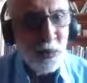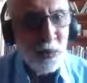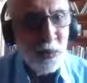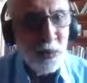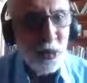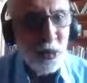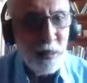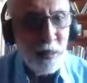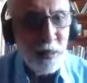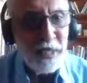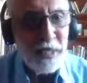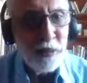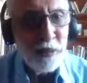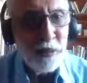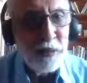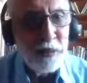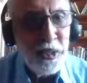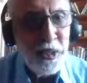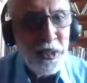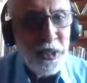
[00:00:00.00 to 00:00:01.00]
might have,
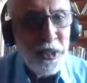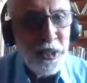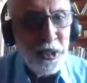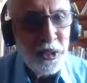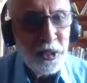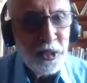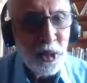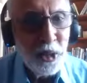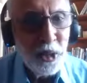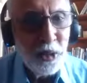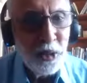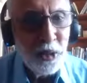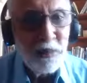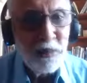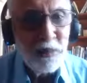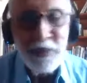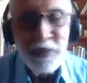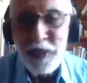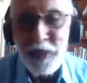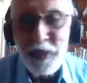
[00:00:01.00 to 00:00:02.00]

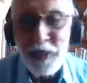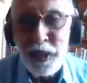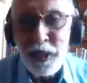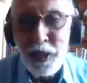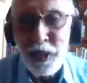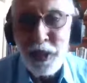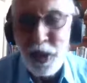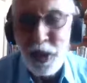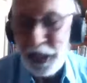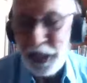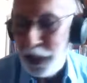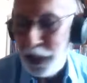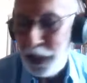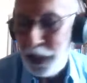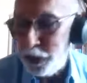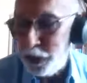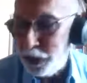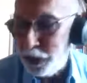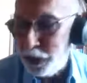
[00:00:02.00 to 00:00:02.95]
logged in to